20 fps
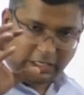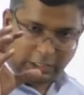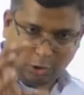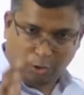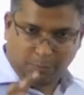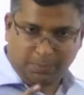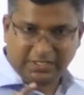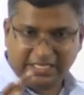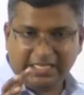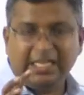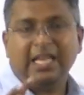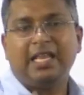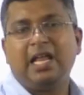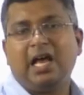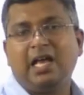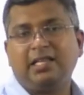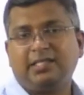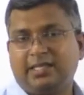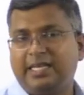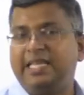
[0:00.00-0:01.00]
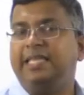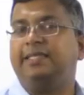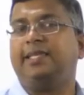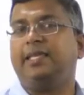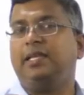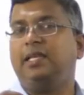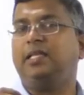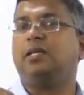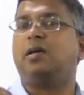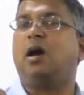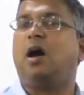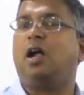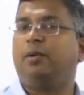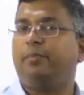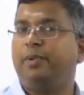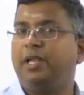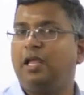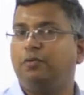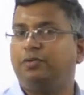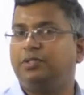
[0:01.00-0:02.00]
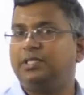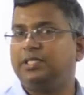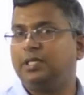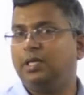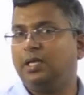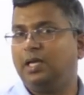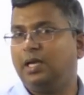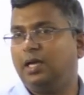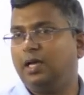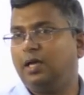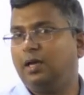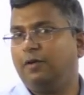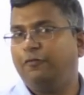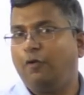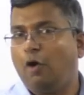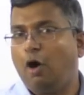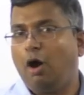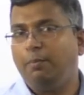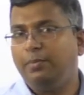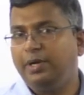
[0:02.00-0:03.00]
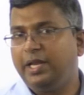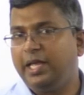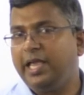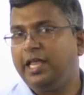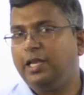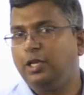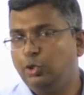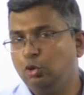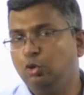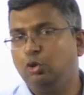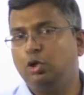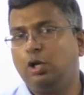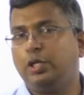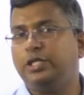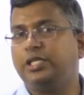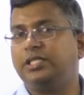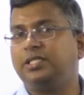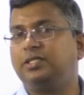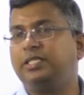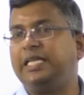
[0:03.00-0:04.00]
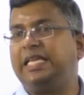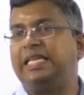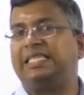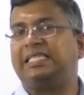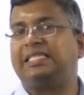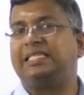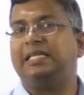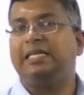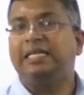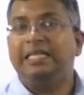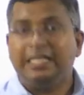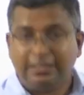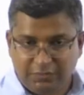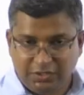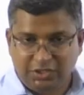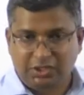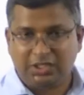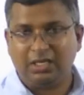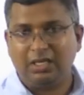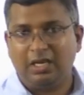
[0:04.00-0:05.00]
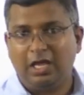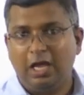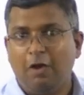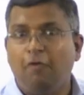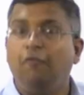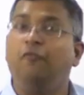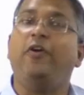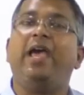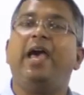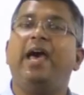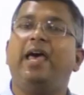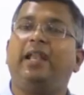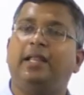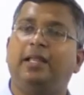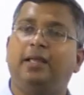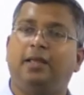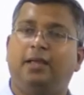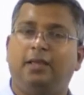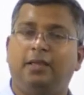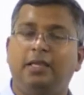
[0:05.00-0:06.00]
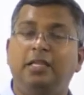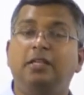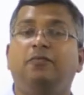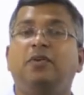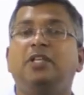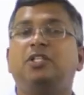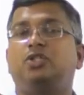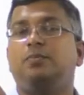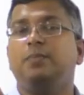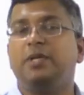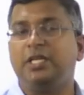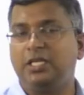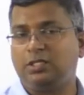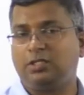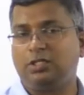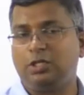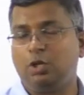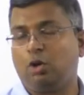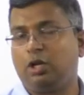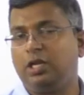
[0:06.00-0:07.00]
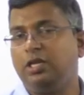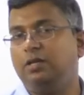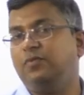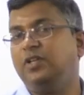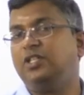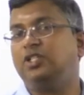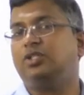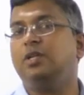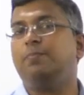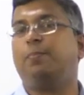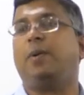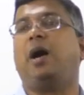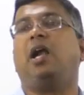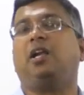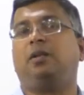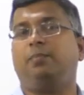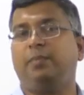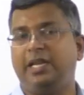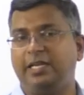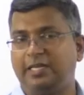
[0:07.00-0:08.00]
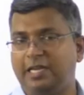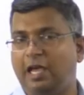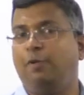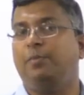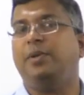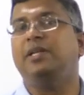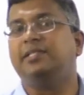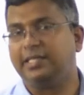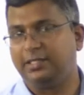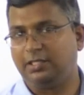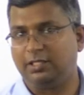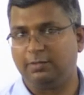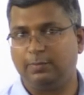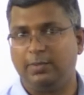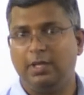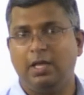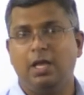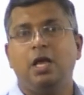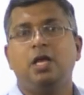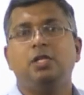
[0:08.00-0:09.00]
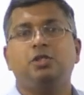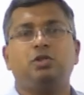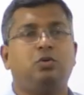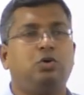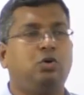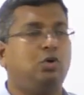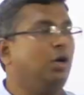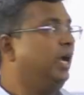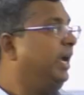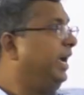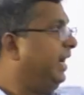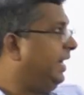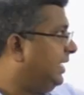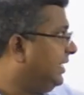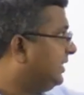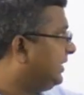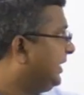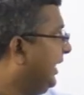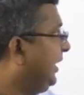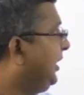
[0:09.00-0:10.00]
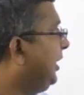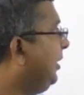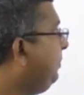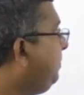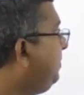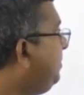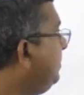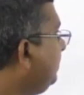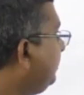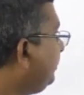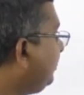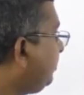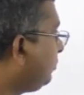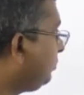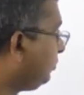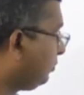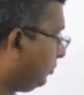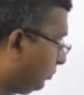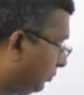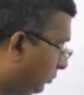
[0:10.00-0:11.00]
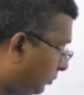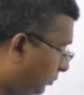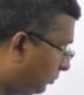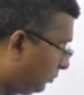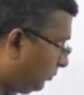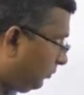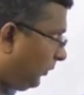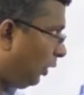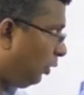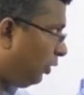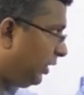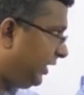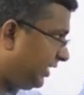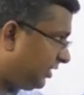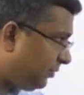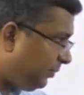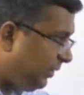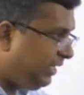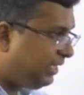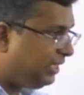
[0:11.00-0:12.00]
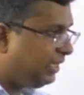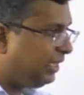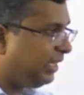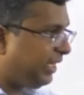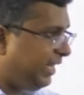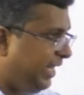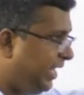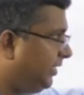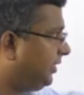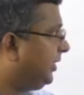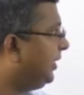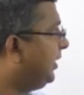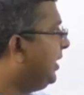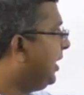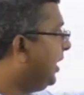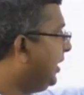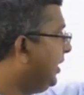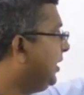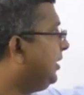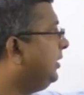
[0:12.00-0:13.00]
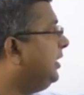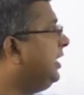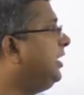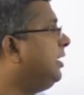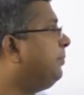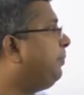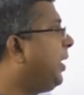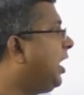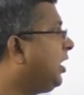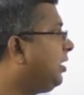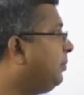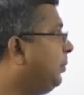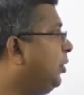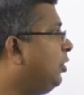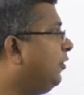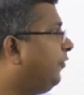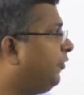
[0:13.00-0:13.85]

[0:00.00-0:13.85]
U P S C can ask, recently the government has uh, formed a new logistics division, where in which ministry or in which department it have been set up. So it is set up or it has been created under the Department